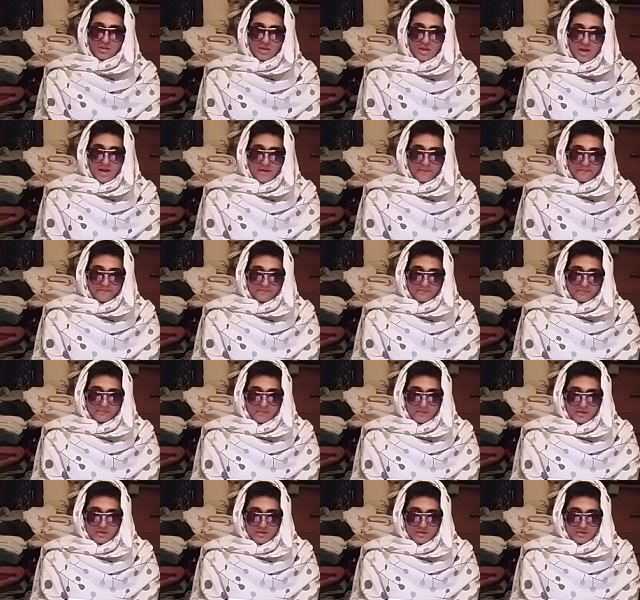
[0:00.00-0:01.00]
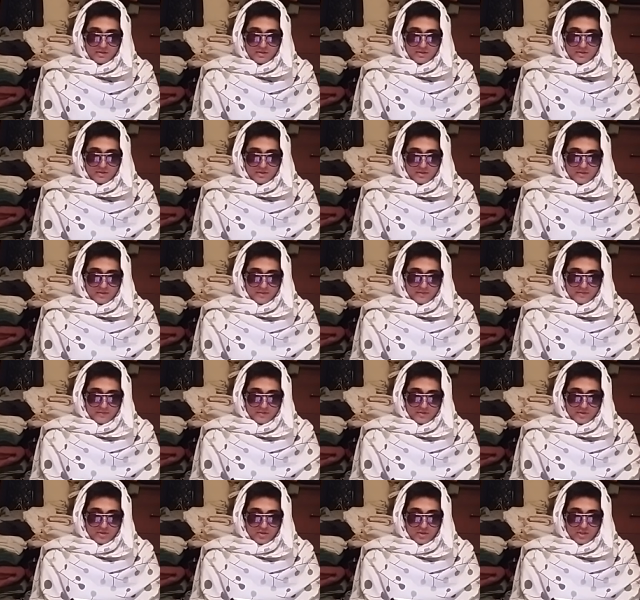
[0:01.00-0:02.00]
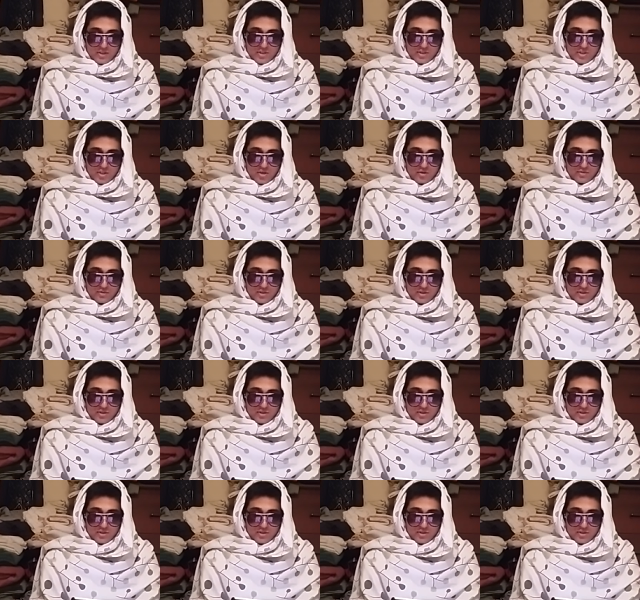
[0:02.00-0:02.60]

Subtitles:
Yeah. So the show